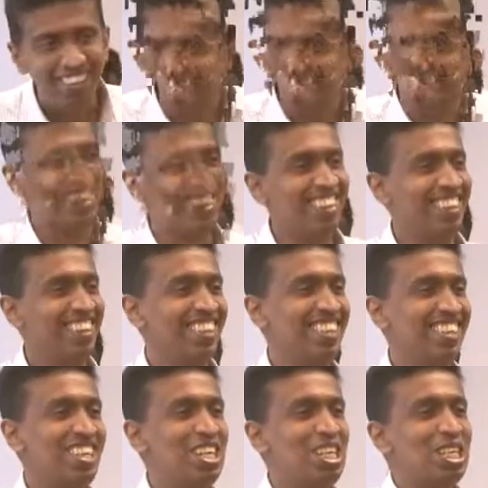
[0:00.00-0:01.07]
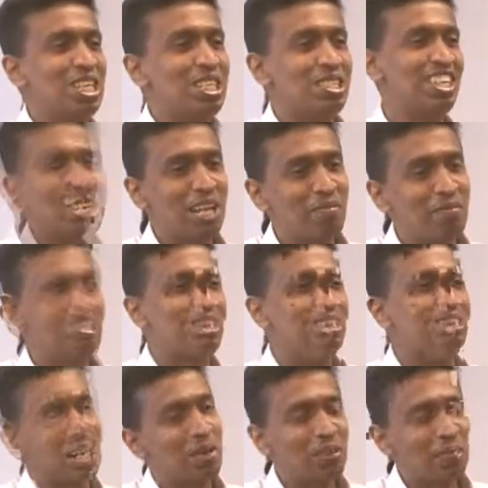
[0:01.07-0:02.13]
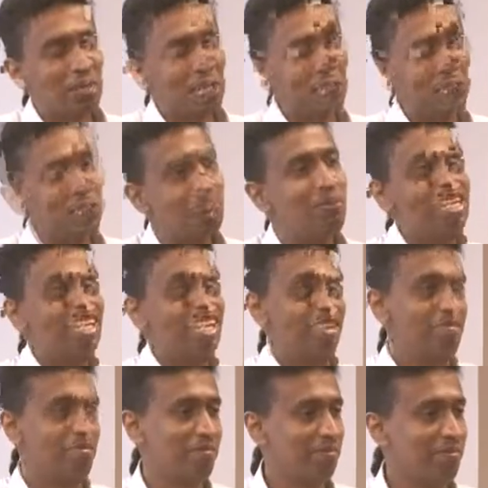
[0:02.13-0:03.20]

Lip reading: Yeah. Statement of comprehensive income.